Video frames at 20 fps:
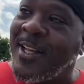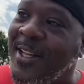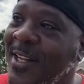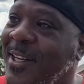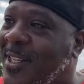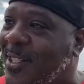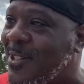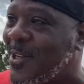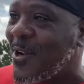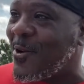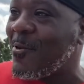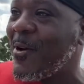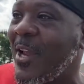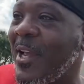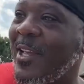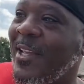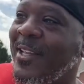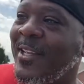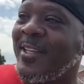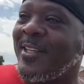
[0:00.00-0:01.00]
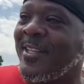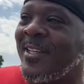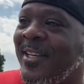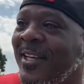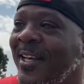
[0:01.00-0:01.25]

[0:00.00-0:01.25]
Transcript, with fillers: Let's turn around.